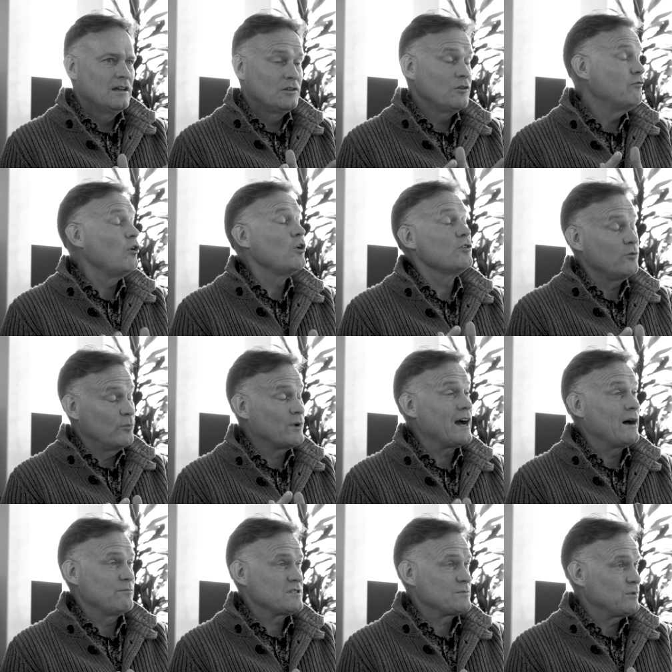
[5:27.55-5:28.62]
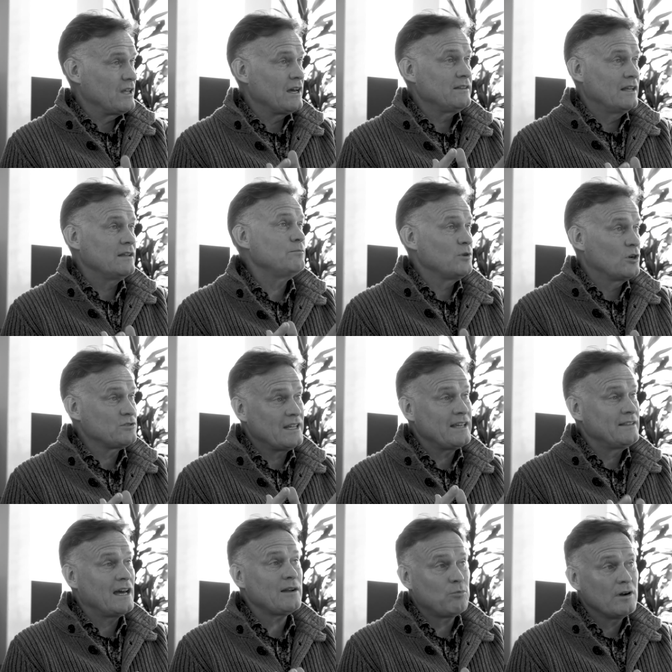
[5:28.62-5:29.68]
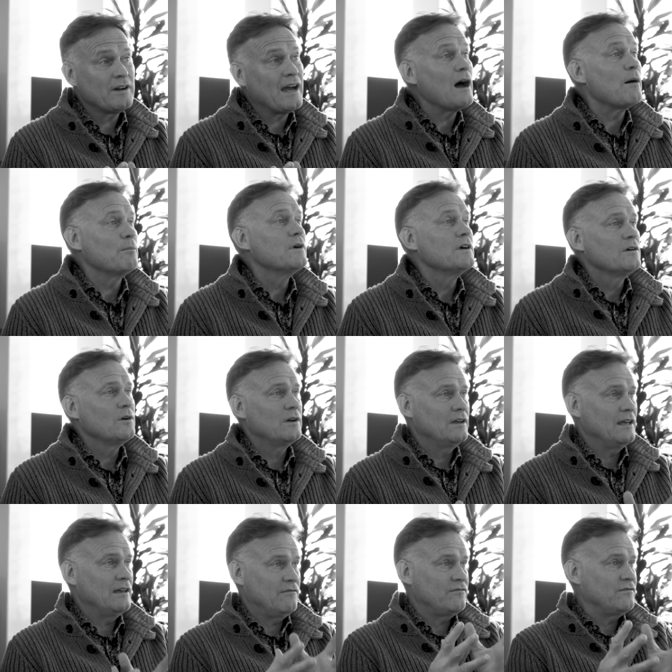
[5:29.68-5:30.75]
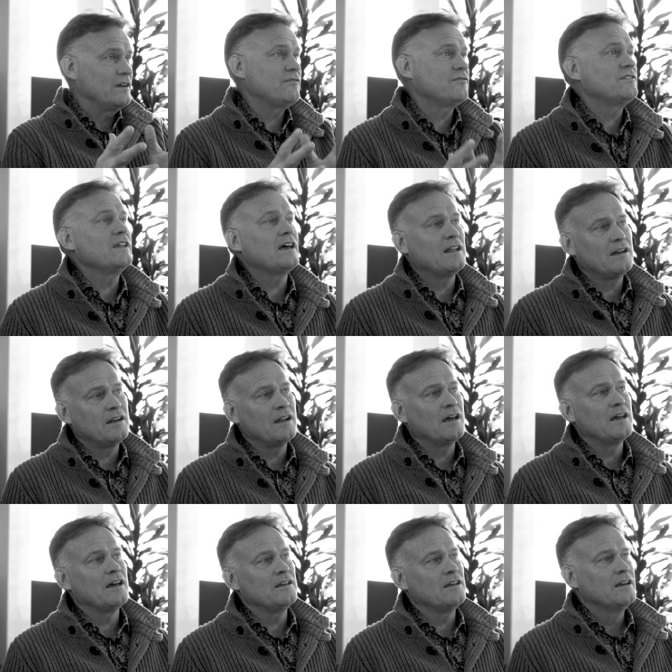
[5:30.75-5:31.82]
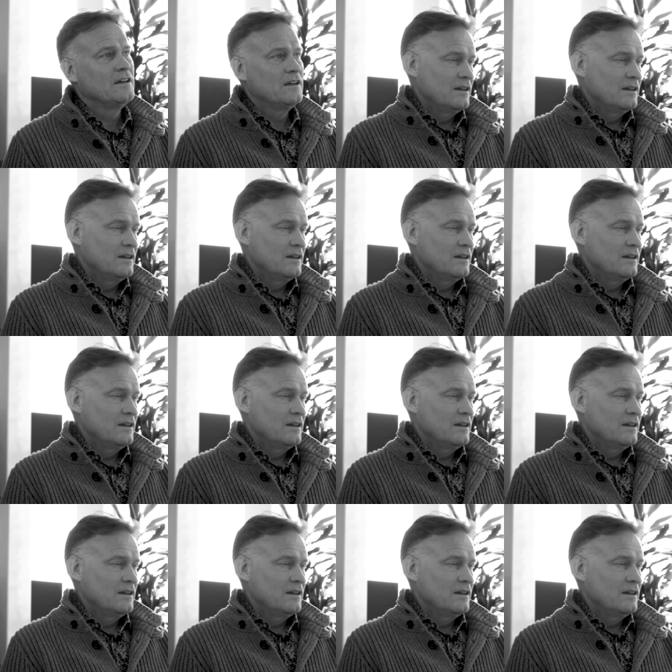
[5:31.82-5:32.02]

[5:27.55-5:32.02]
the volume comes, but that, that because they, that will come mm. if if then. Uh,